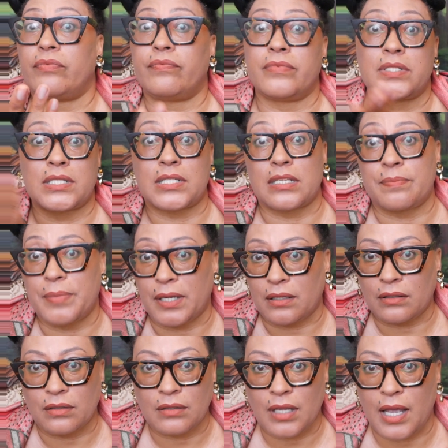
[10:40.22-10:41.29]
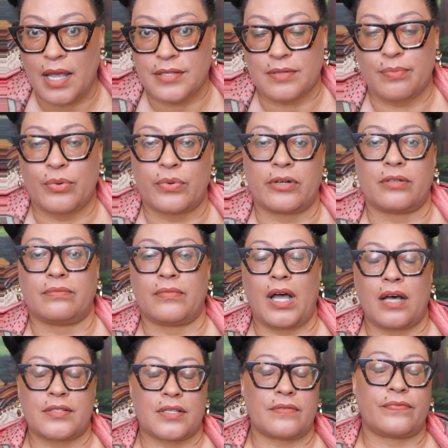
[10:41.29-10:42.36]
sleeping as a
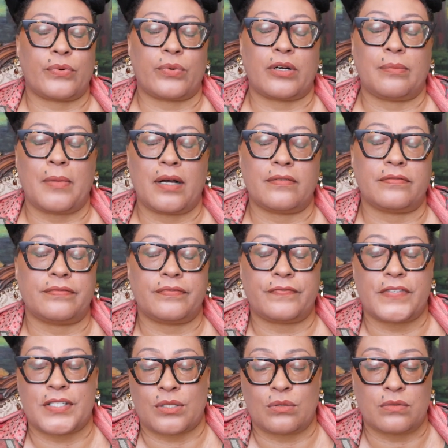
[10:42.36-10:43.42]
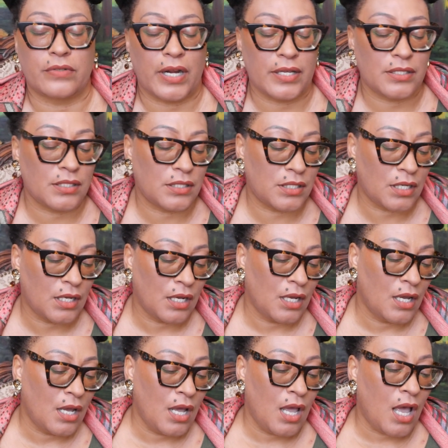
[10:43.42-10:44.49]
form of physical rest.
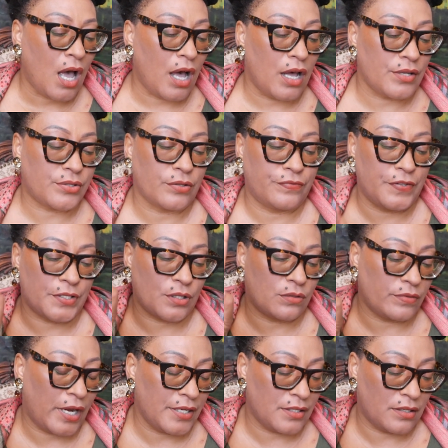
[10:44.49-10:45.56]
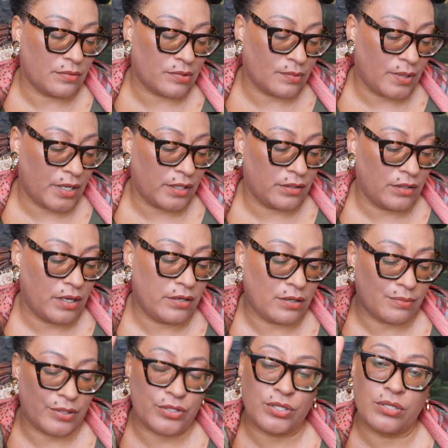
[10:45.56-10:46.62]
So physical rest, number one.
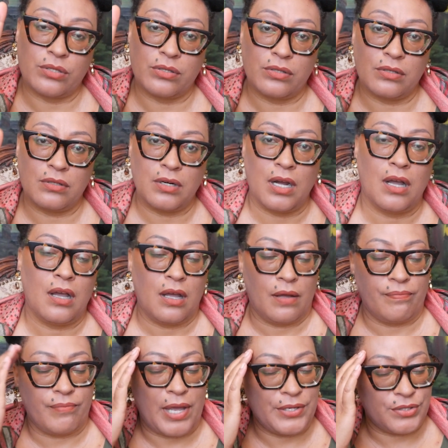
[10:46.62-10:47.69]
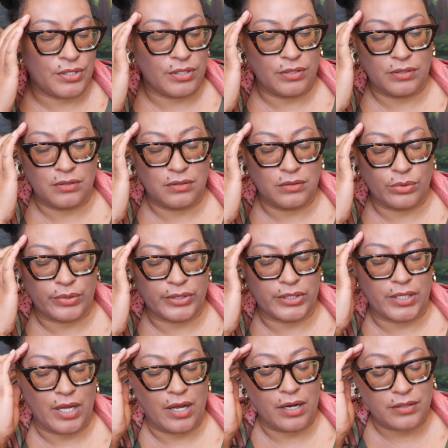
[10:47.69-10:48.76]
Number two, mental or
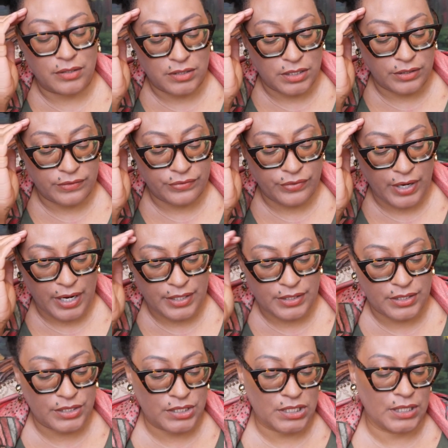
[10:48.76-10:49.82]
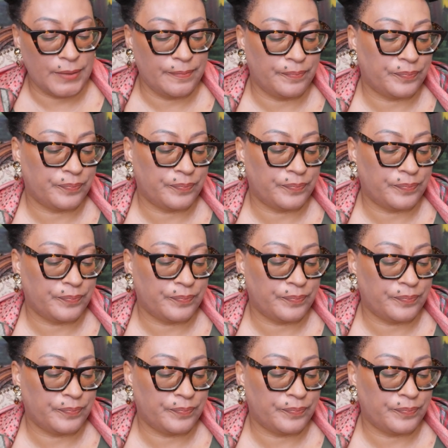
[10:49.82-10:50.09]
cognitive rest.